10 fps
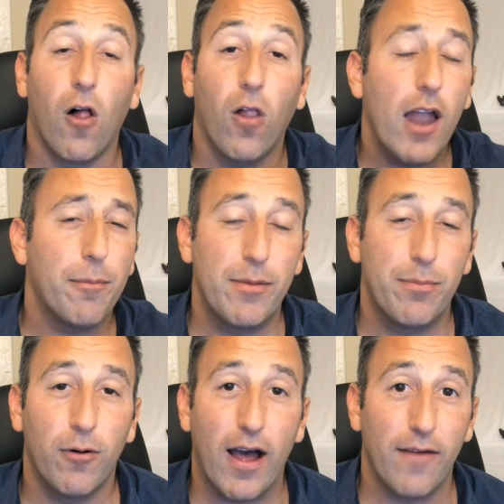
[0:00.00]
a lot of
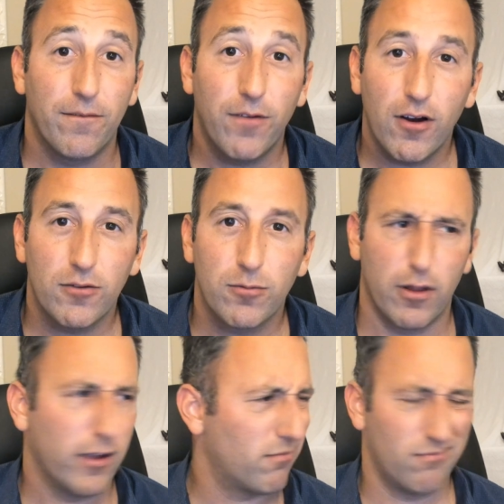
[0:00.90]
people at first
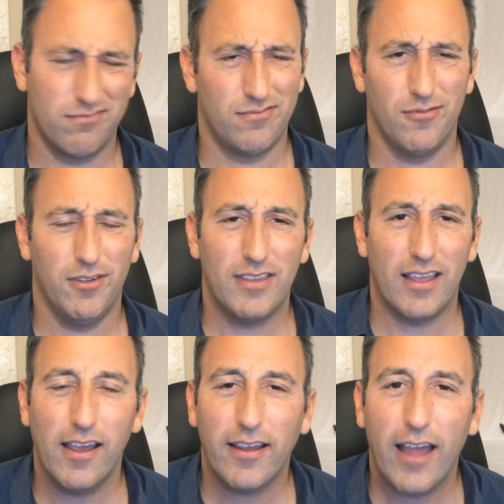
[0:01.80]
were like, what the
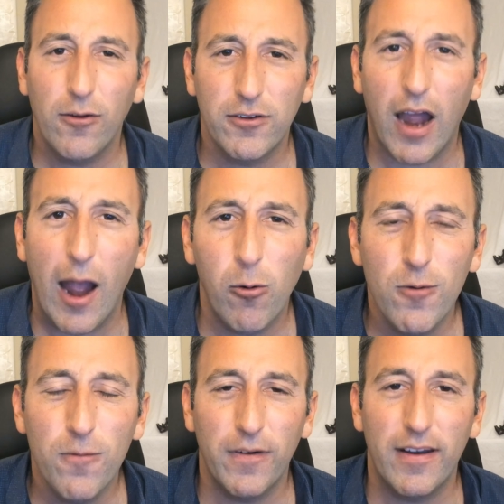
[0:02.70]
heck? How, how are
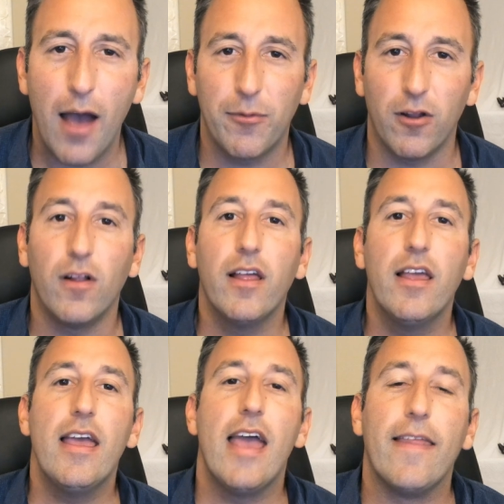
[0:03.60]
you phenomenal?
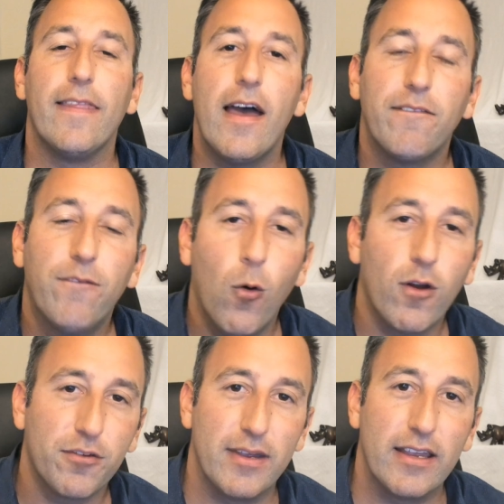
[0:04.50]
And that
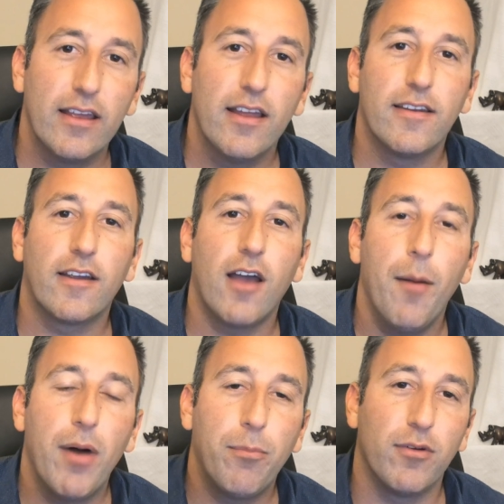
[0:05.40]
forced me to
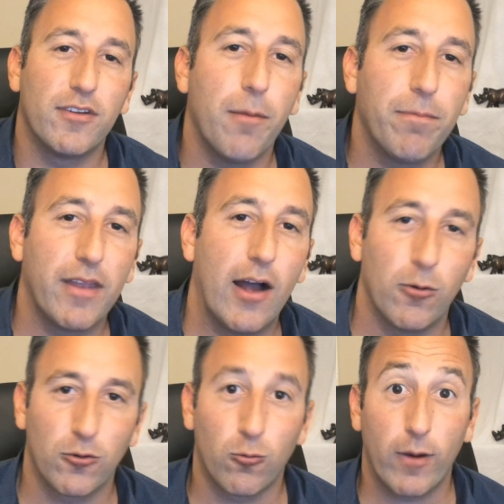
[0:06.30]
come up with something I
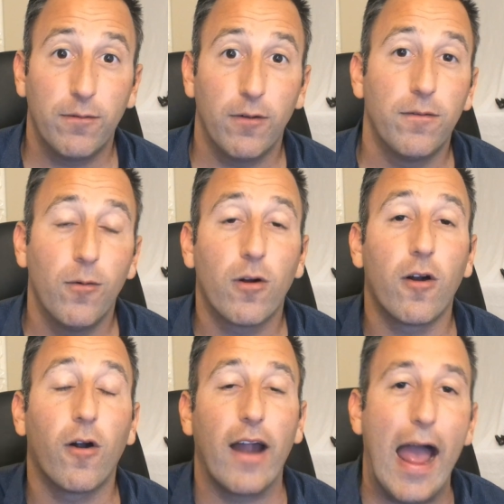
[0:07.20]
was grateful
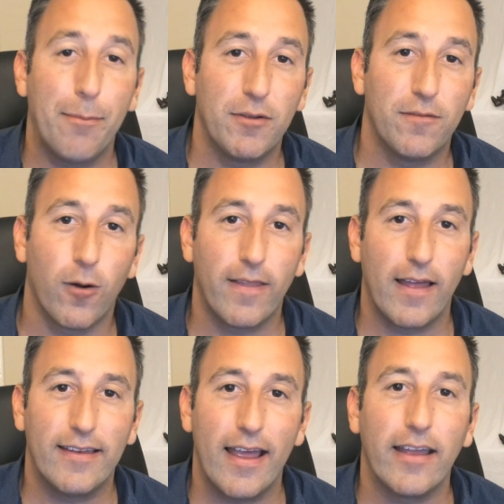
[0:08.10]
for or happy for in
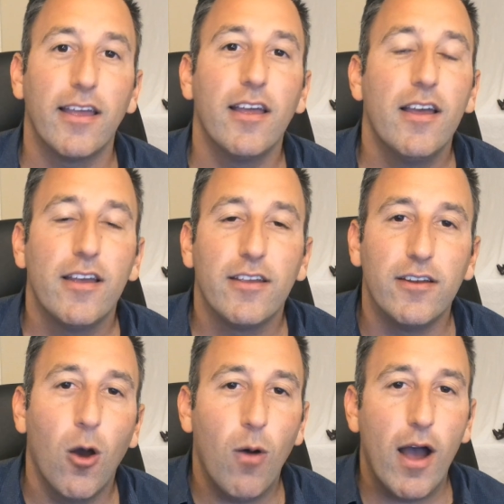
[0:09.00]
that day.
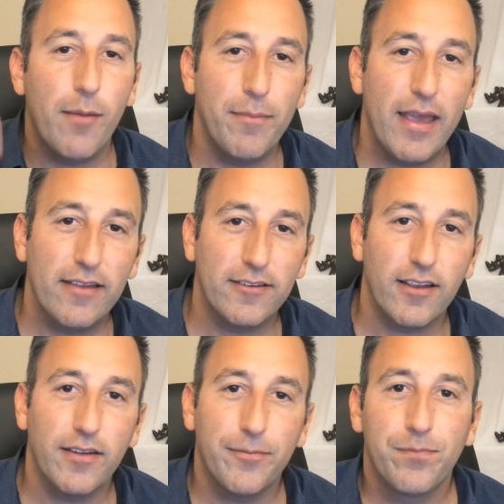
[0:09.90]
You know why I'm
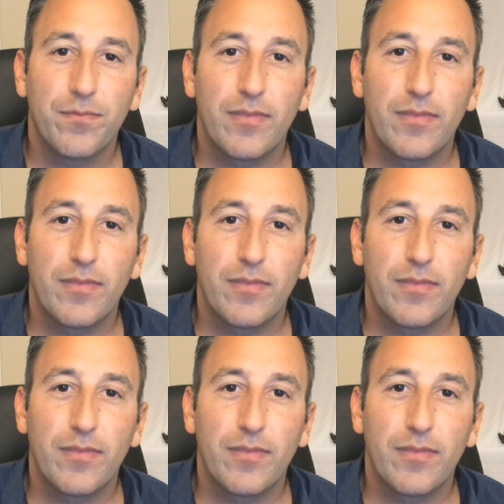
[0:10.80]
amazing?